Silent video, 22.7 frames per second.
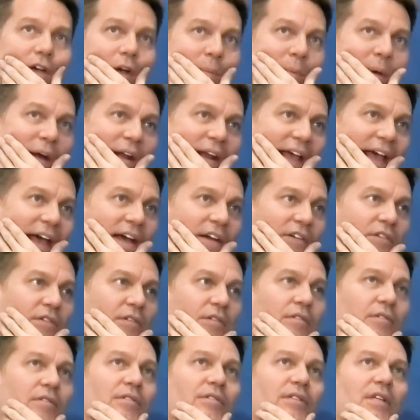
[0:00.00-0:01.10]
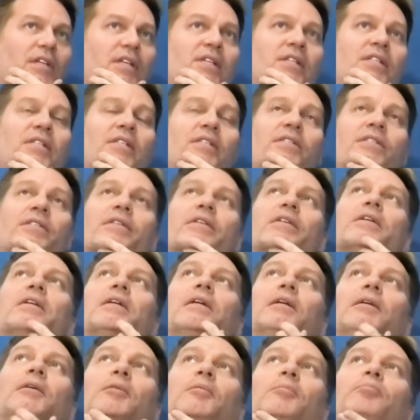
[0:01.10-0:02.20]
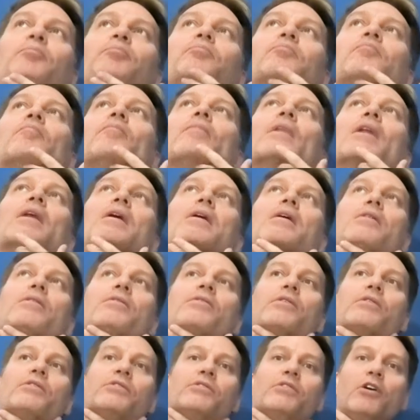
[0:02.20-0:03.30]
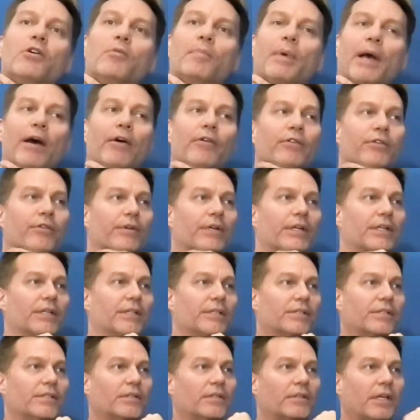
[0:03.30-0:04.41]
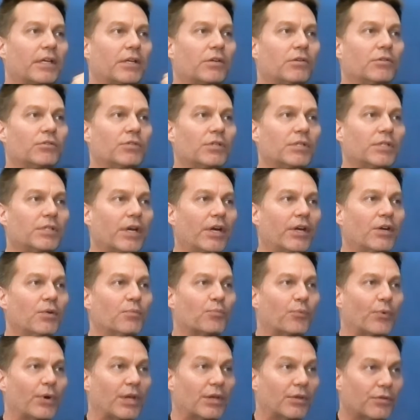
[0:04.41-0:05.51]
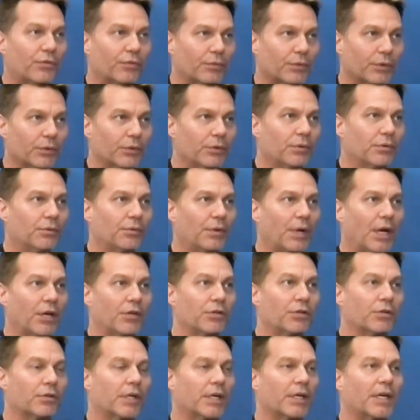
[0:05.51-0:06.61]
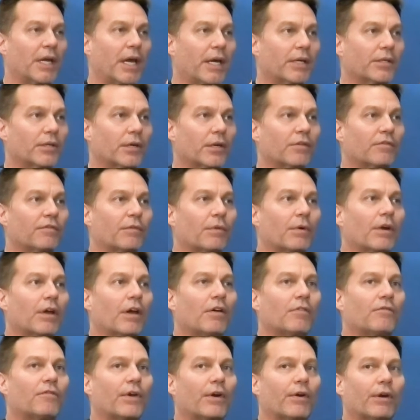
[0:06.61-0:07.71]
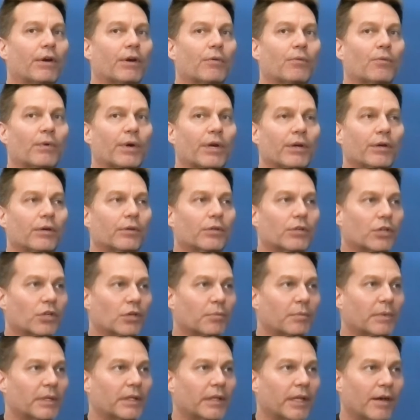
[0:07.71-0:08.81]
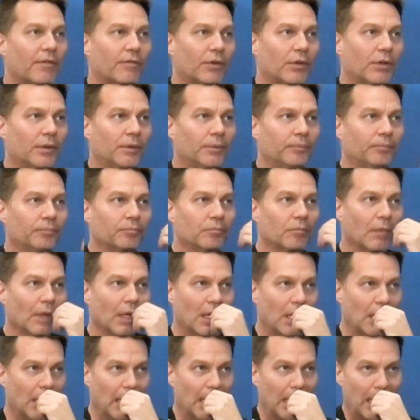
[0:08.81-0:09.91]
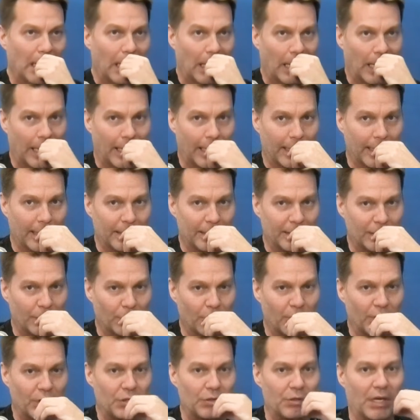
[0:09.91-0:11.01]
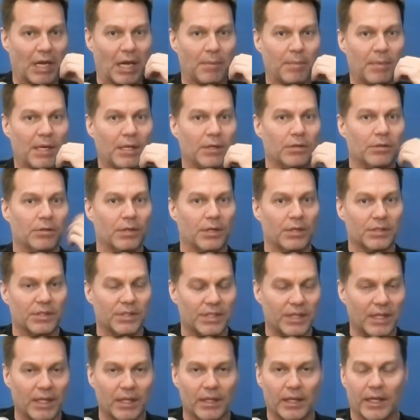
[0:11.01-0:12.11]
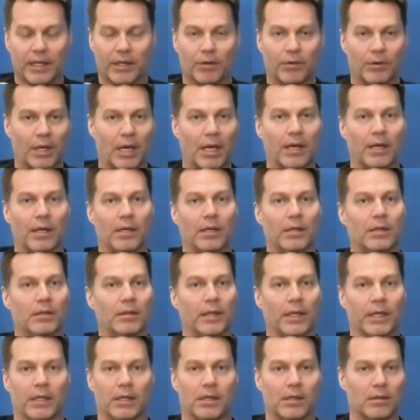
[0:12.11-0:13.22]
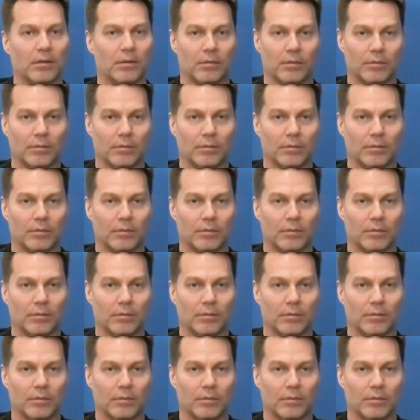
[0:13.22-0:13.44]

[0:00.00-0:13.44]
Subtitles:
about actors is there's no boundaries. Like you just kind of break through and you connect on a very real human level. Mm-hmm. And when you came in, you could see like, okay, like